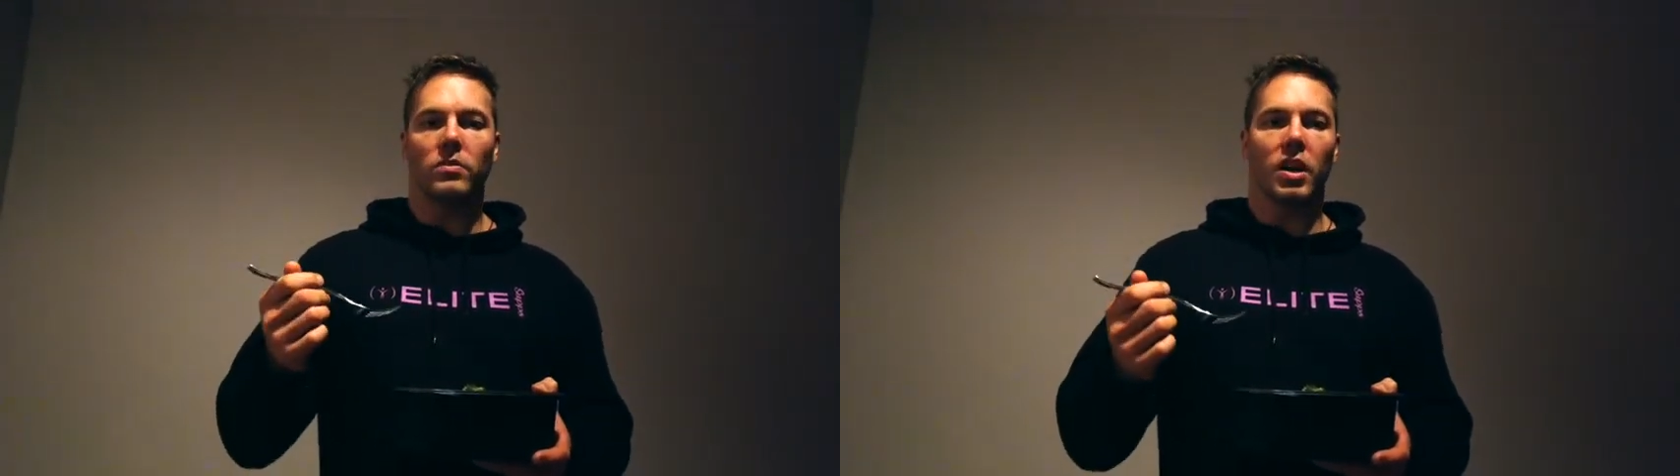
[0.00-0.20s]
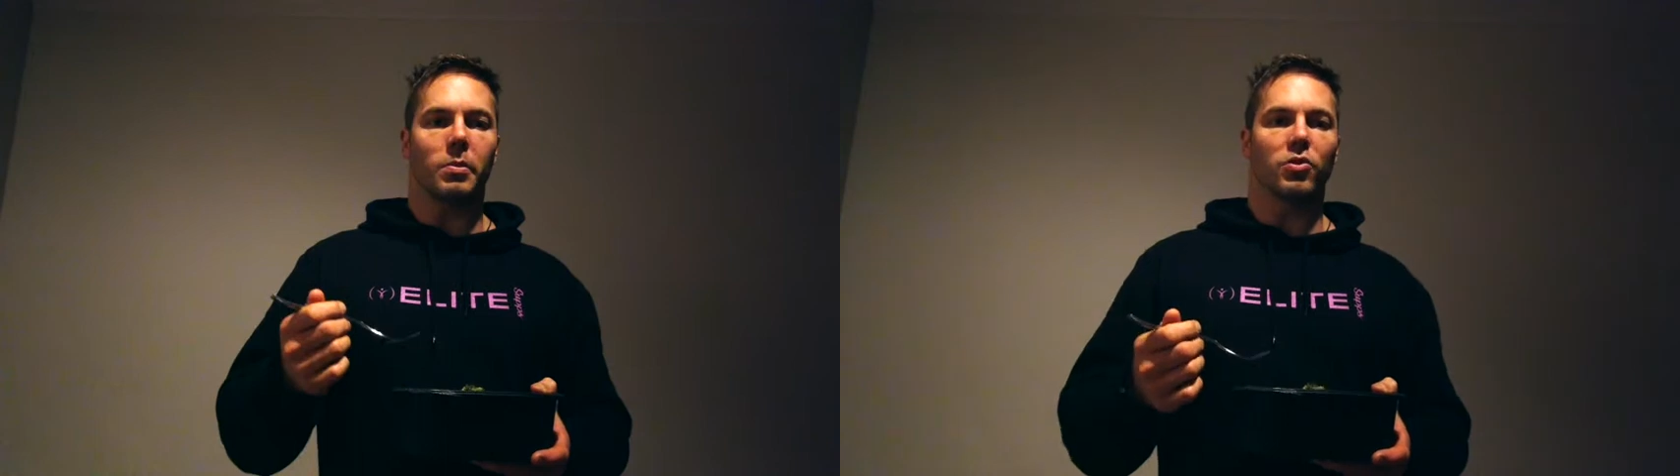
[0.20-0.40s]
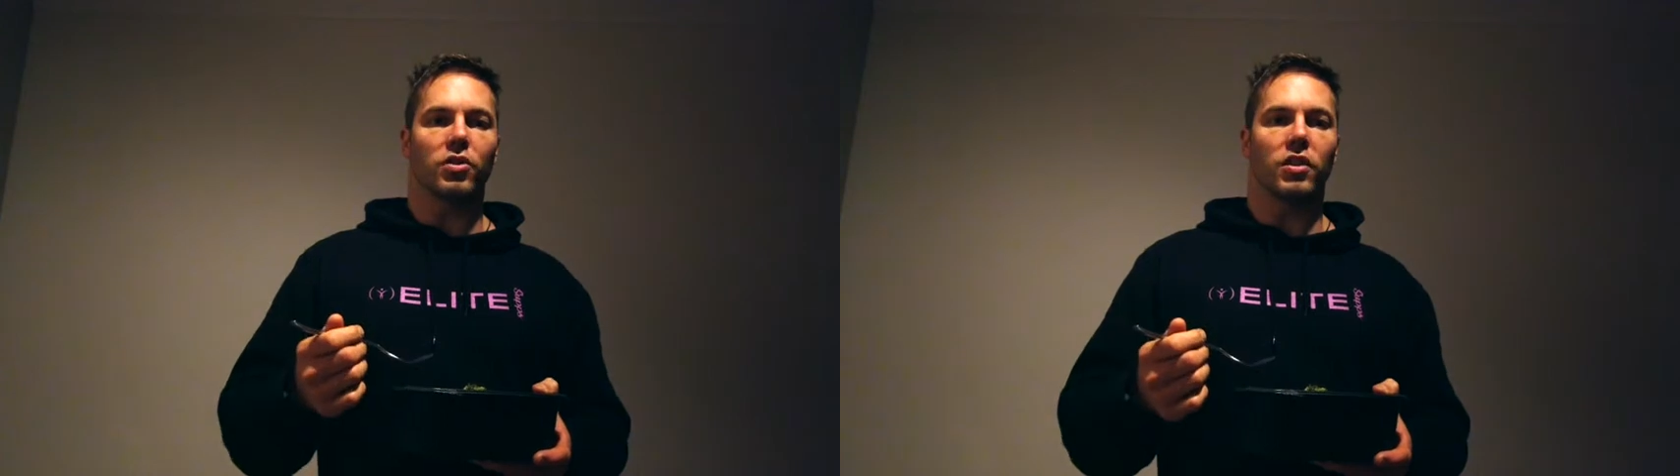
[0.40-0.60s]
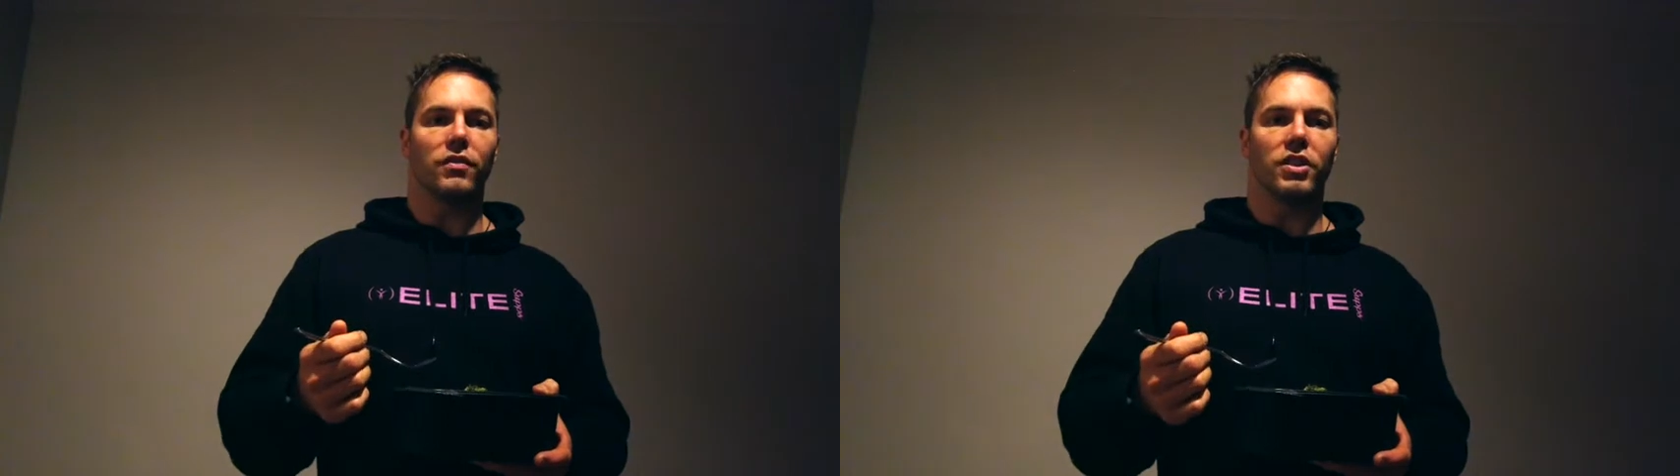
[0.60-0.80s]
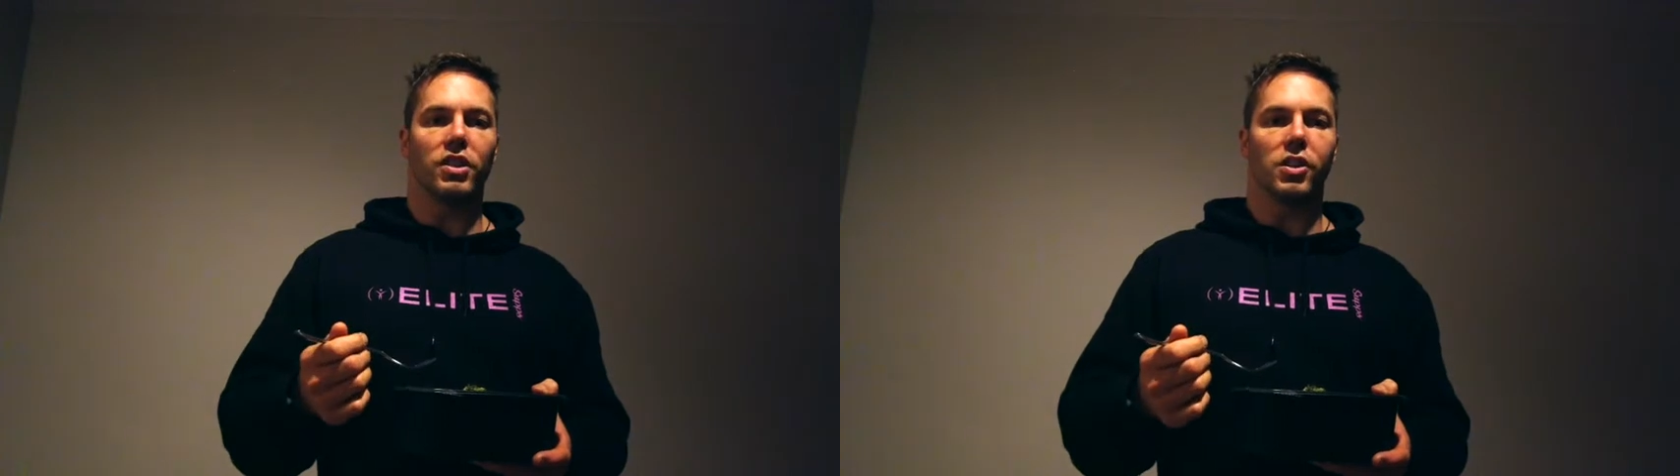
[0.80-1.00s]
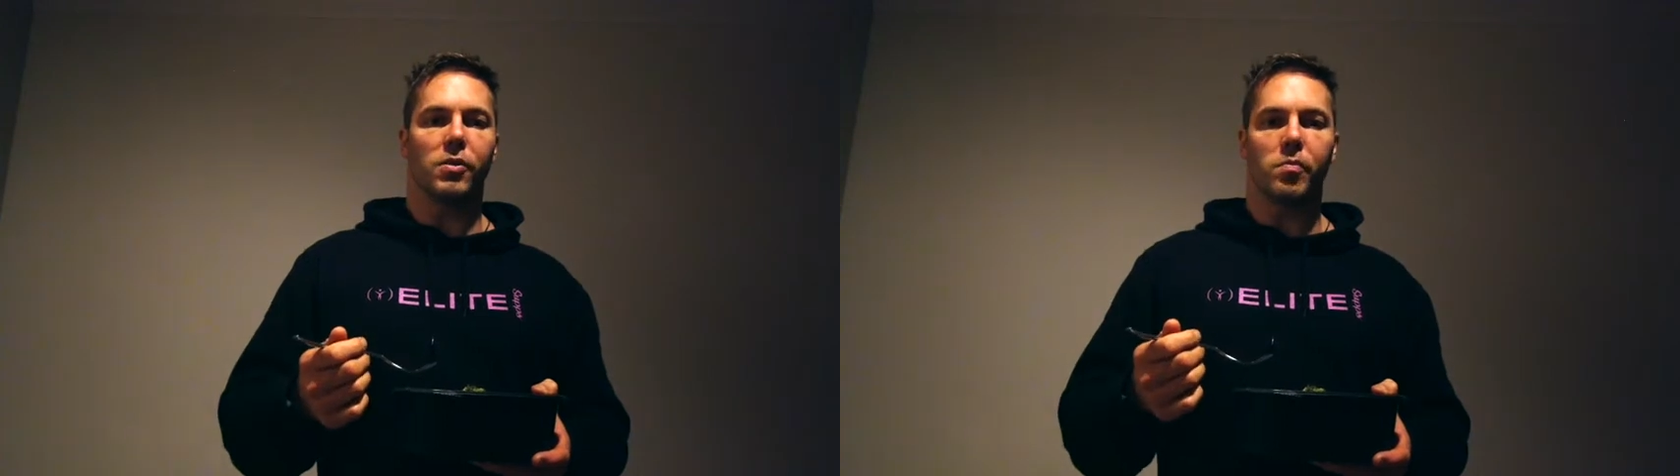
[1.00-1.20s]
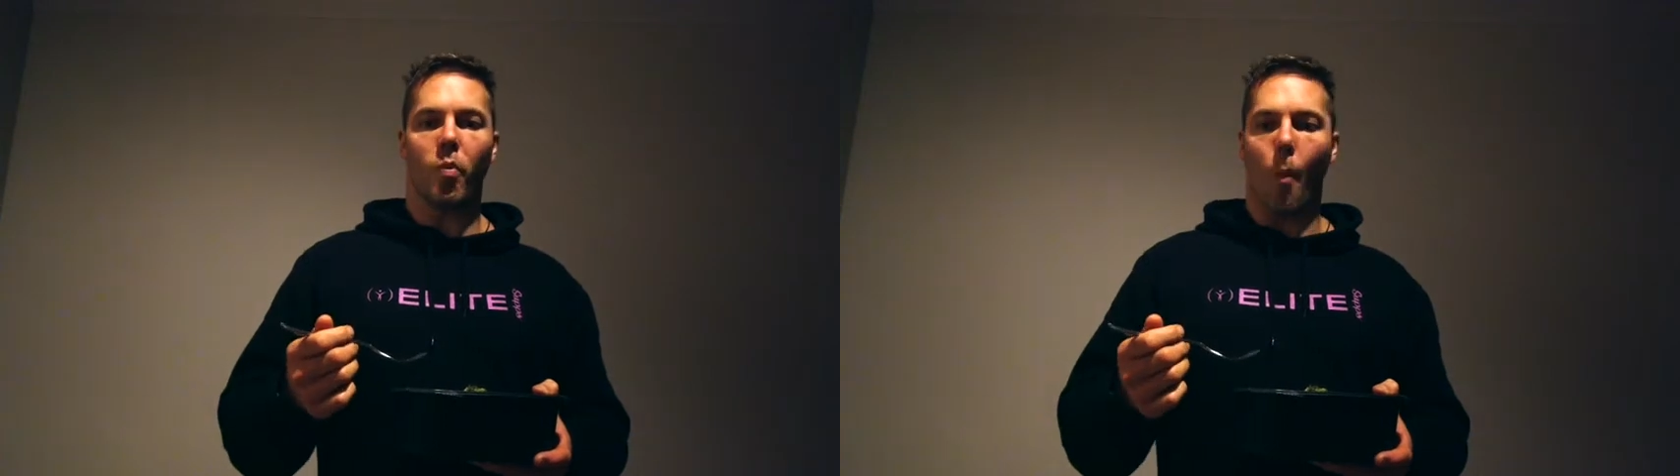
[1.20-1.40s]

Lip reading: apple cider vinegar,